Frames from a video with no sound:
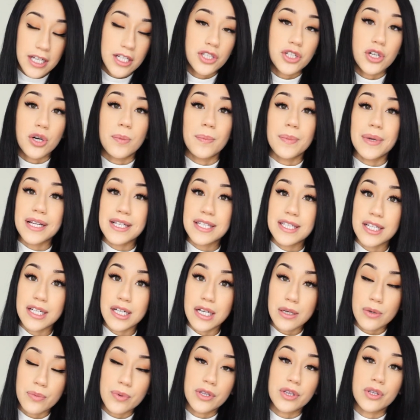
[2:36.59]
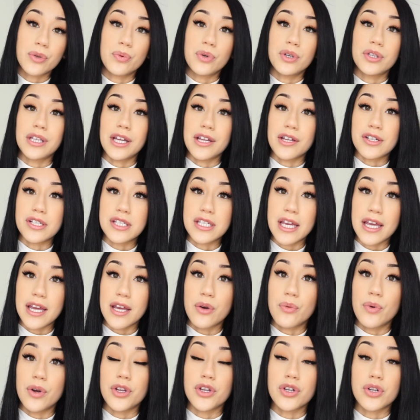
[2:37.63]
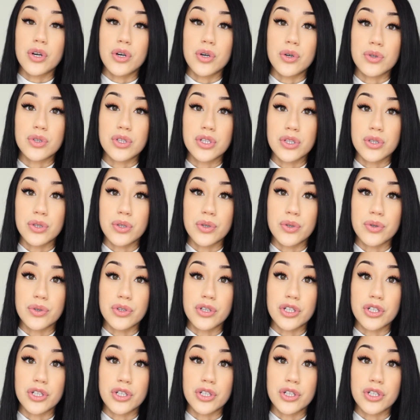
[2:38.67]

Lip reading: Don't mix it up with the one that you take when you go to